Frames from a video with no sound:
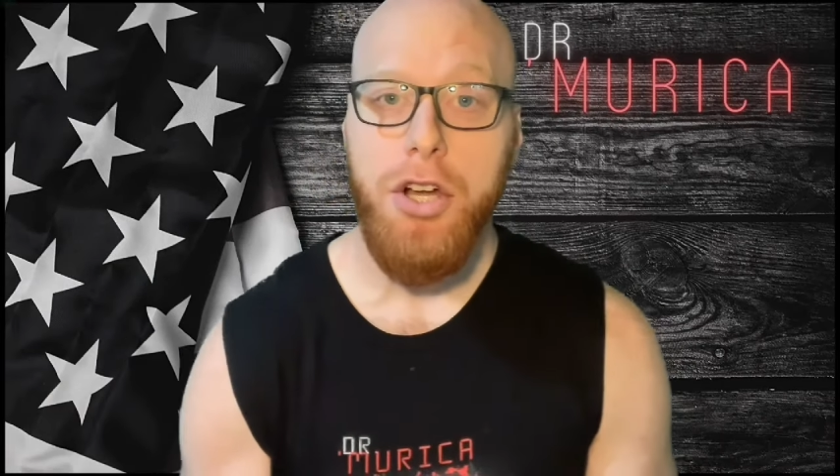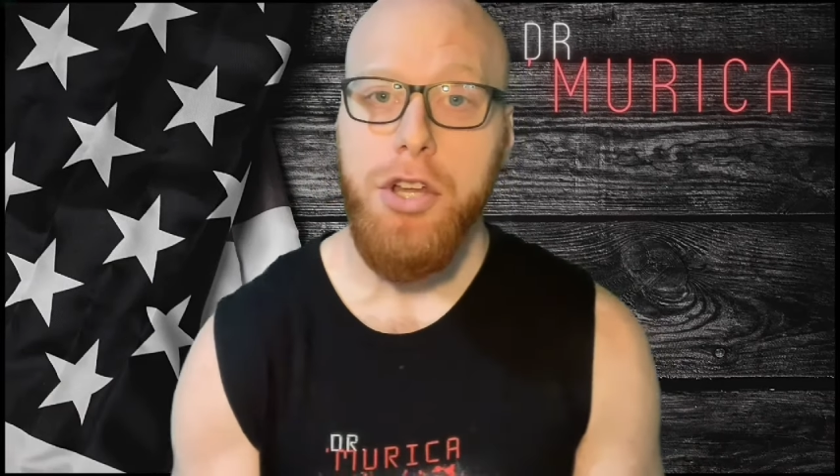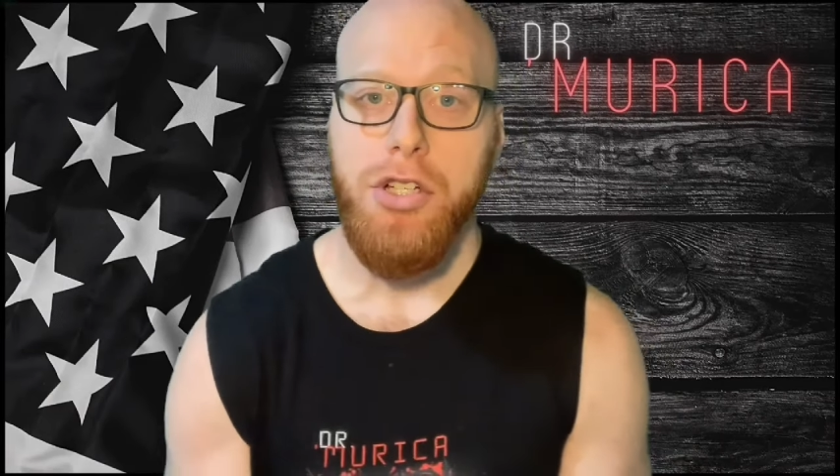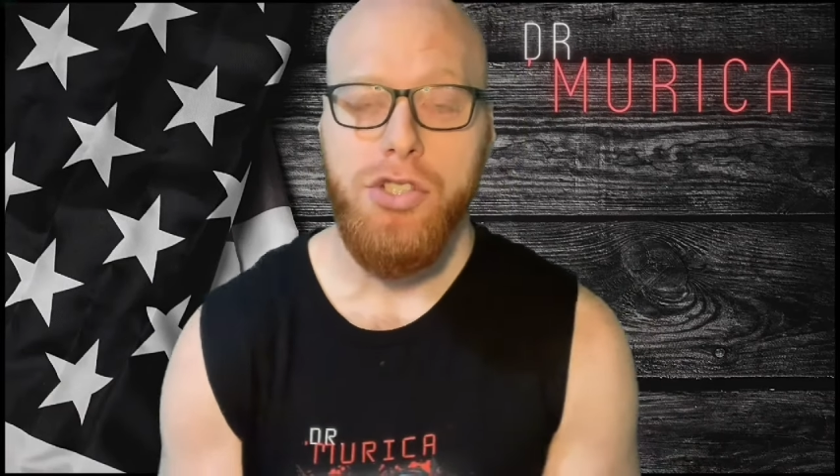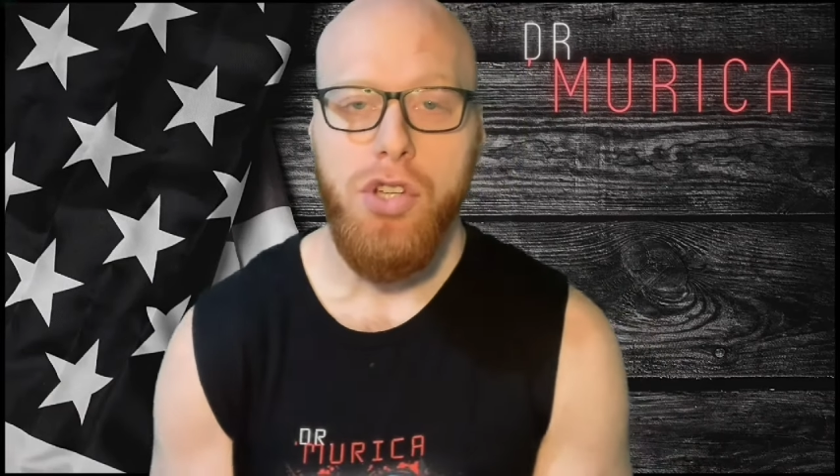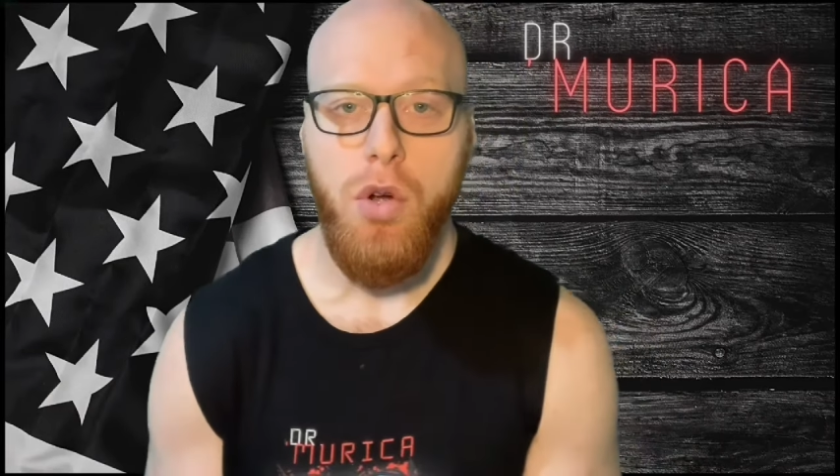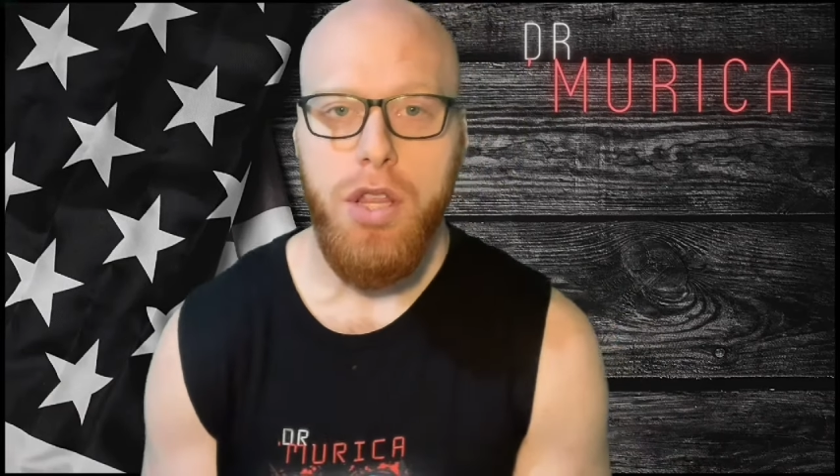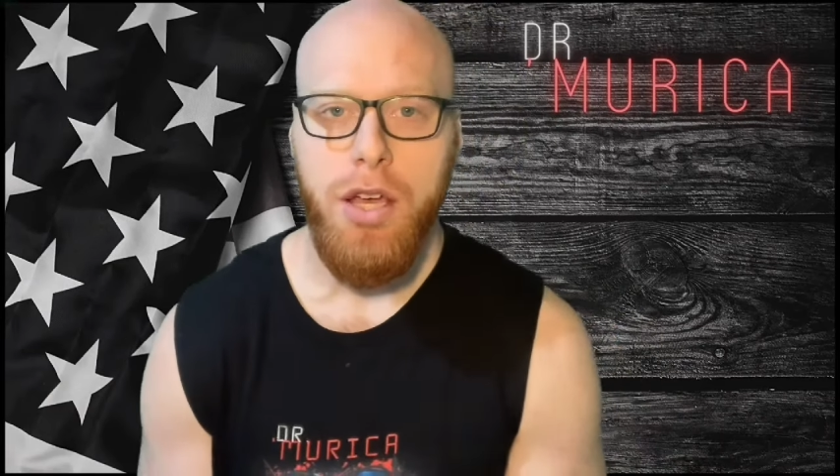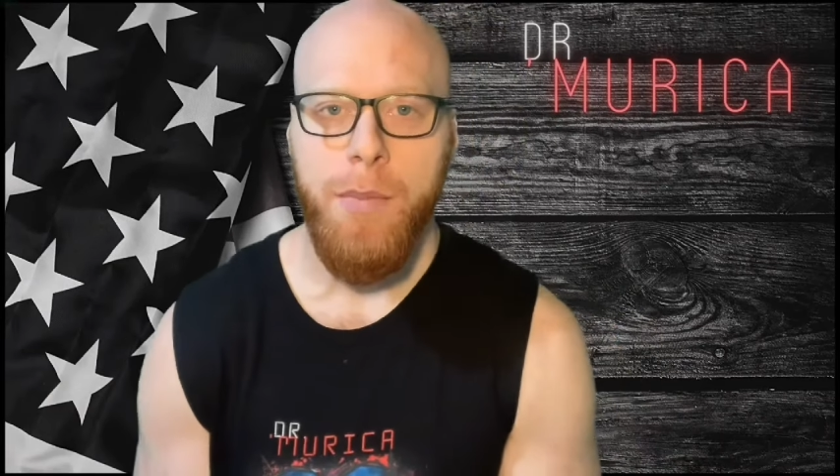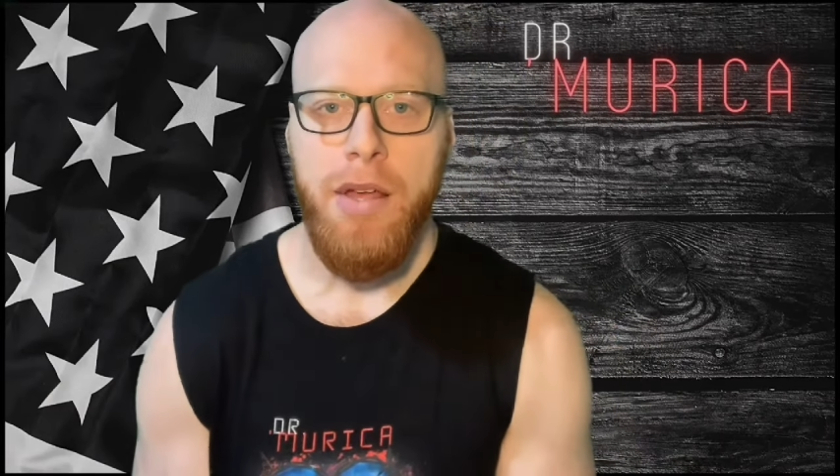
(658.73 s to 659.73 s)
your
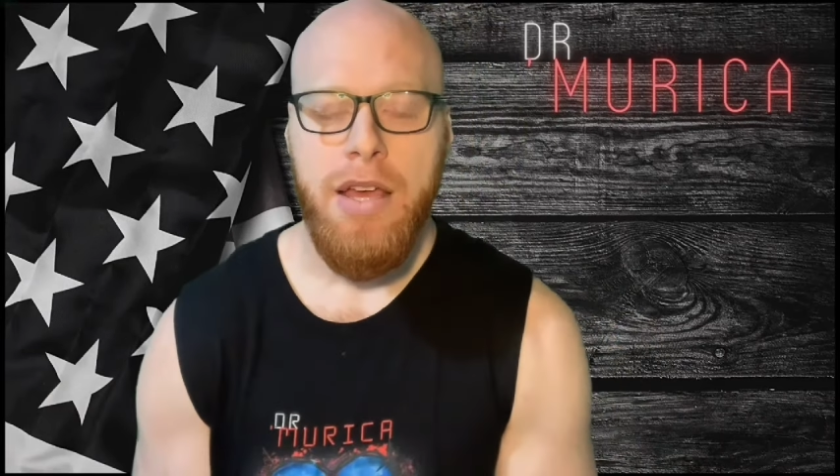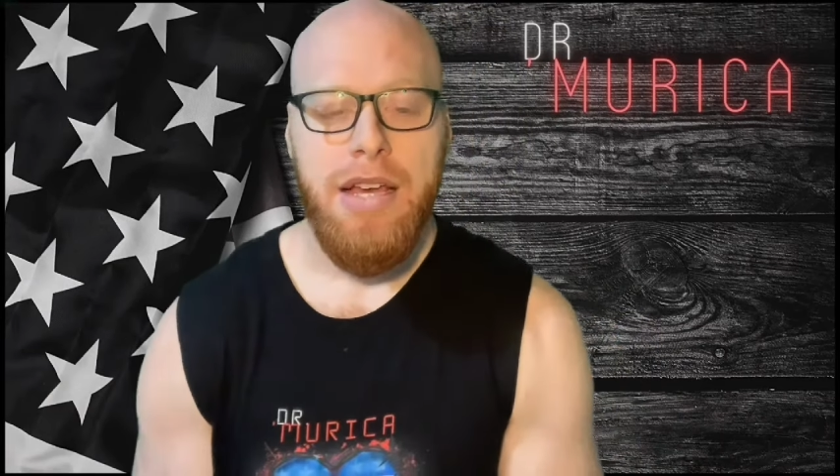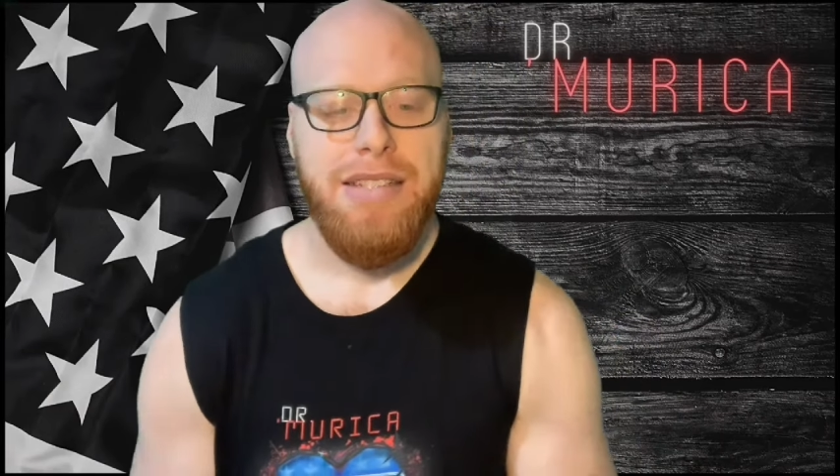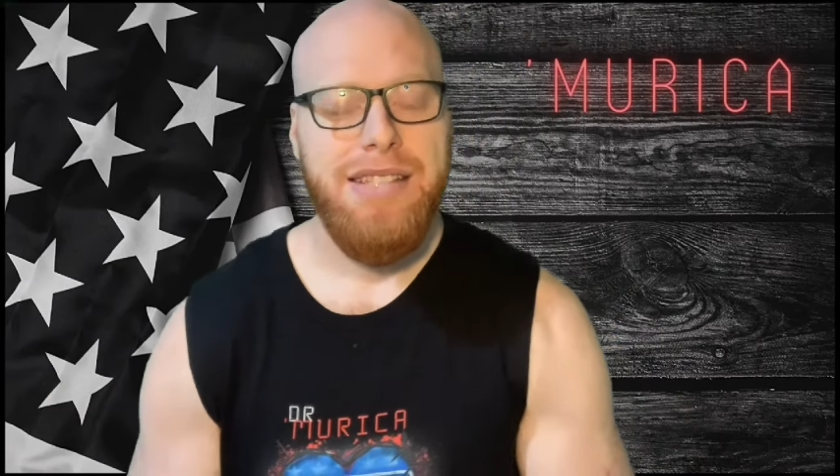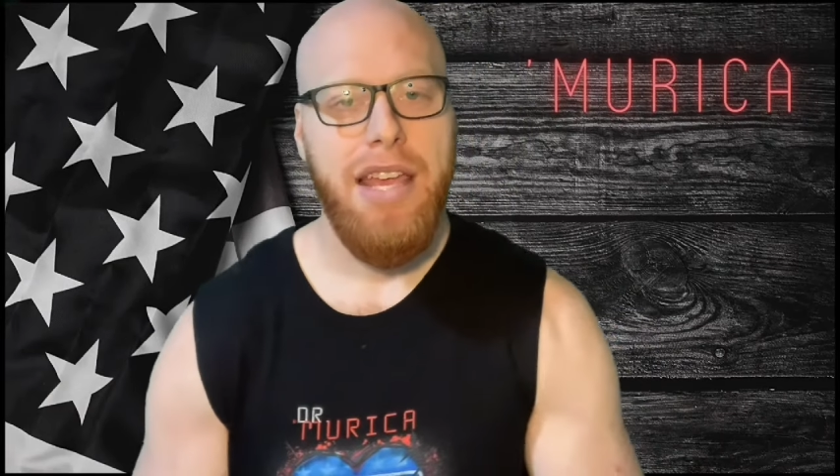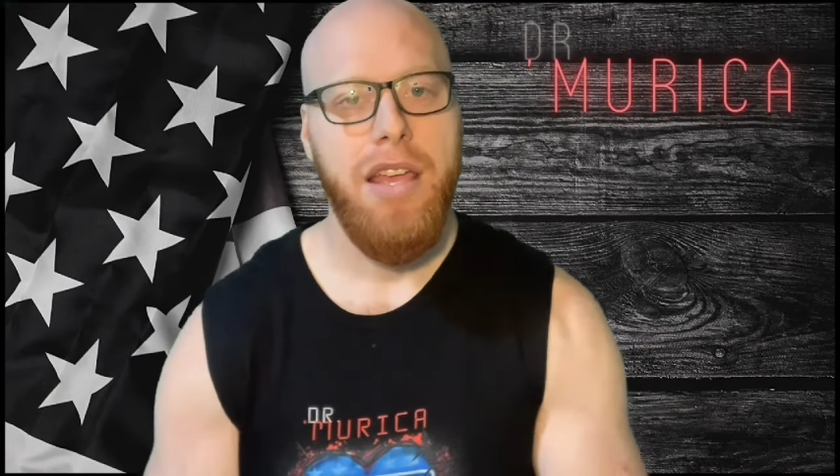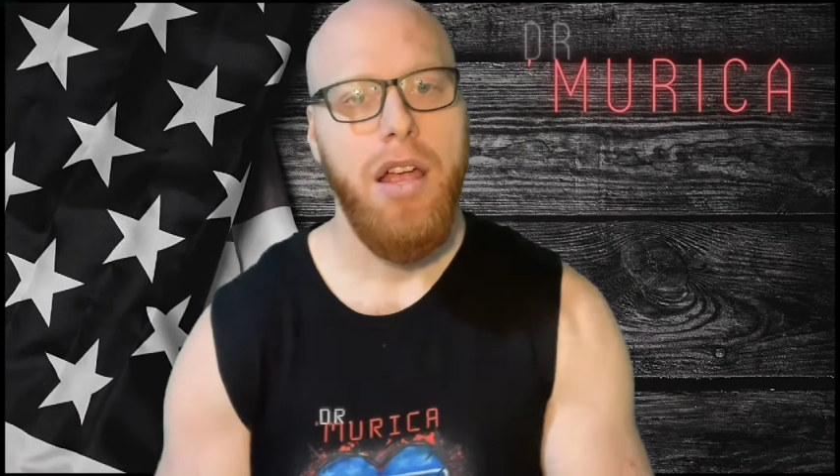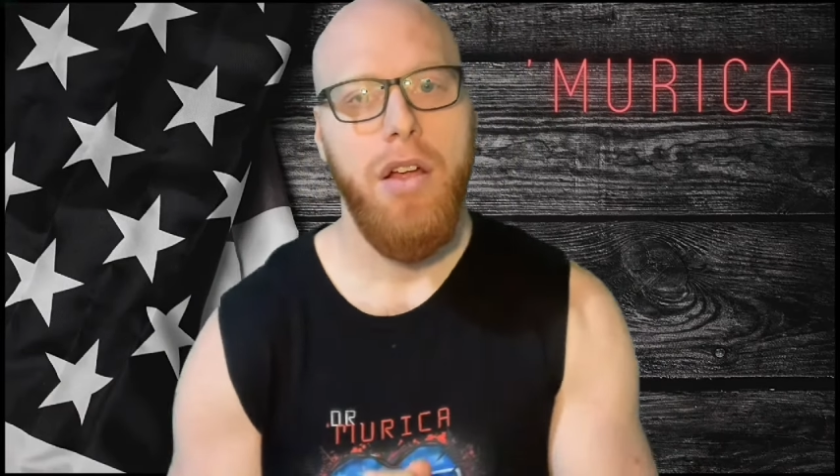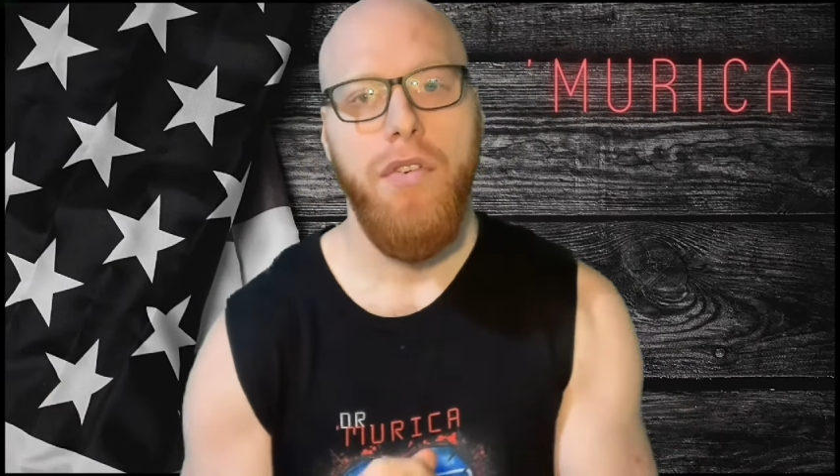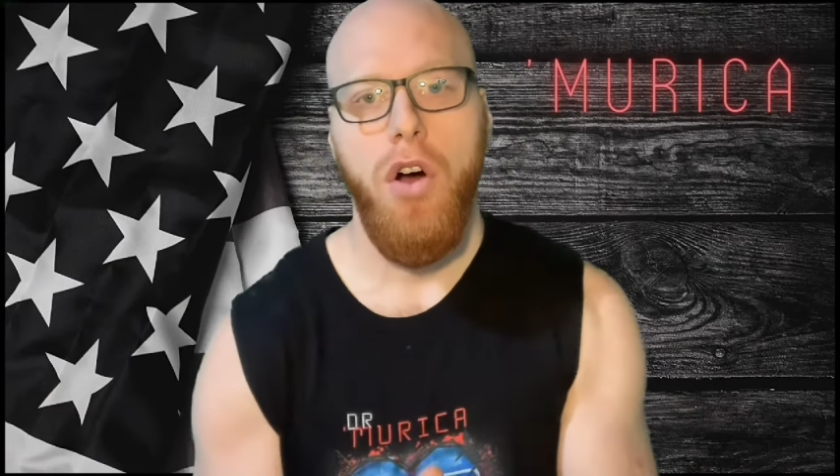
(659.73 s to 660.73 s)
sodium. Take
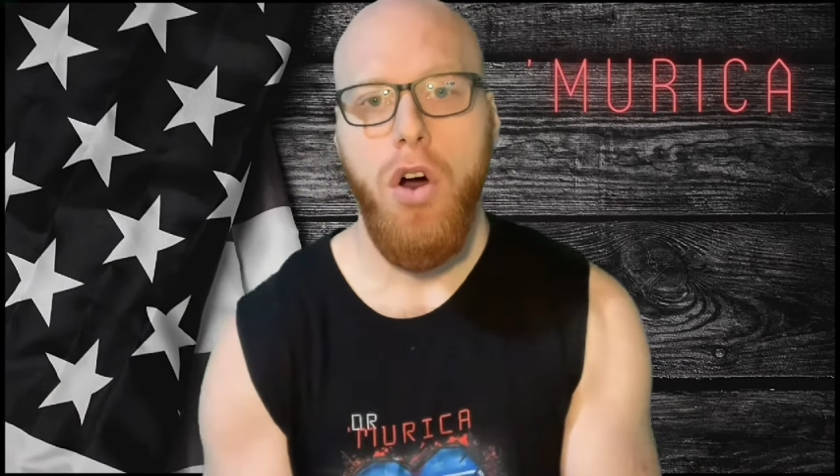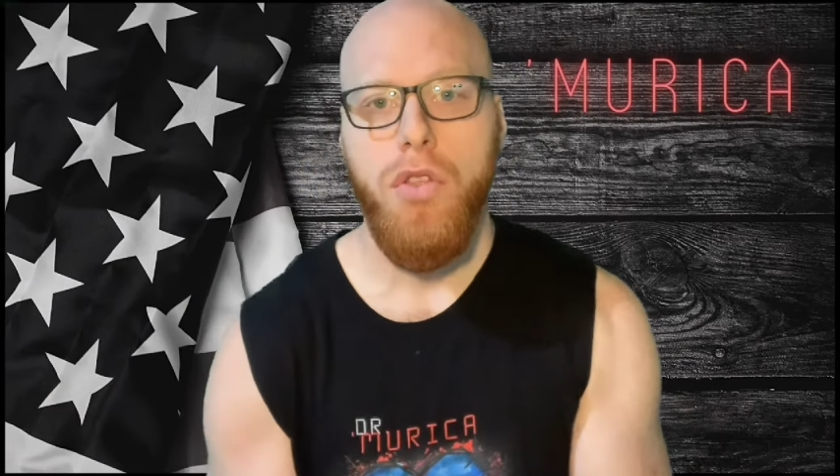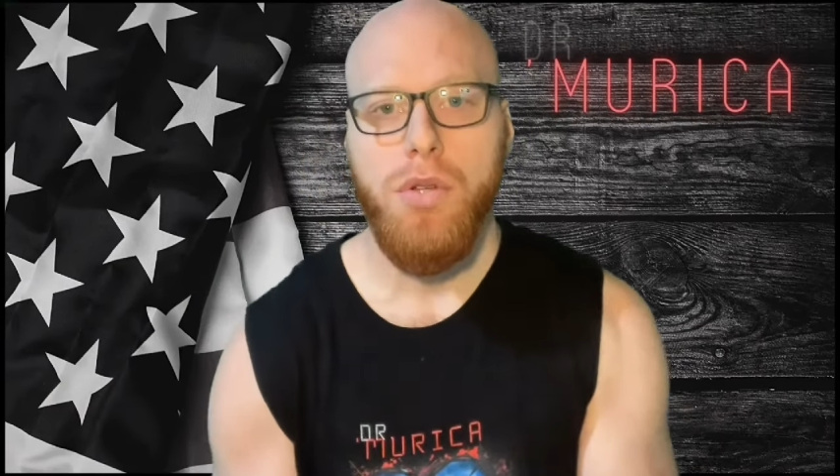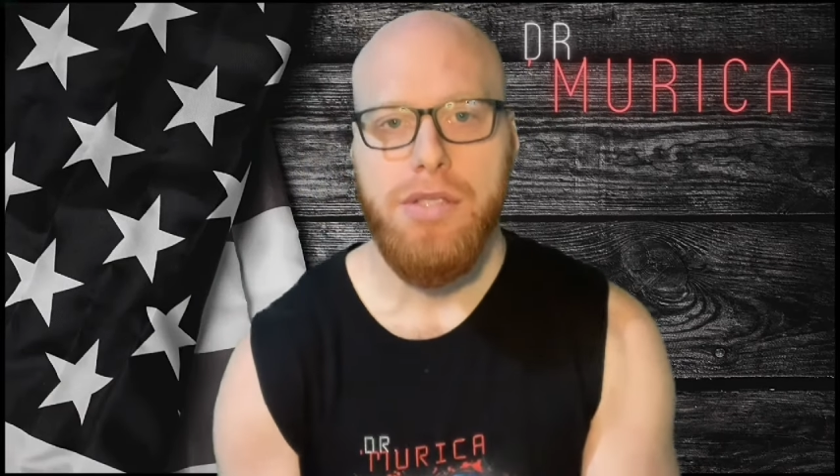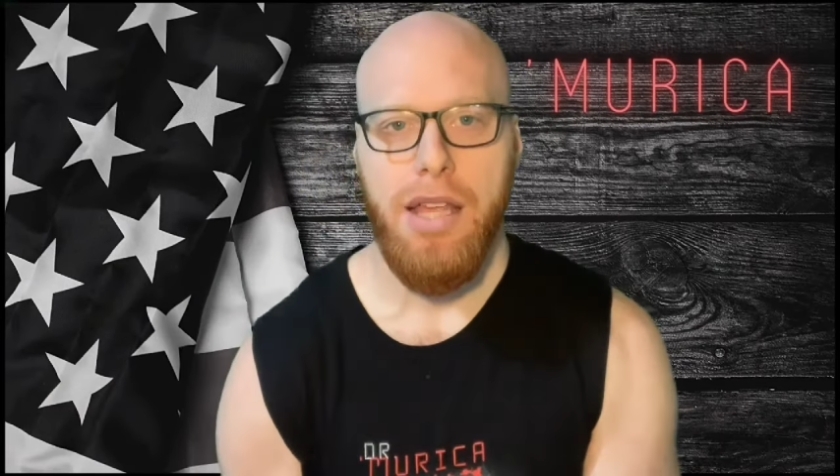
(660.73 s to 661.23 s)
care of all those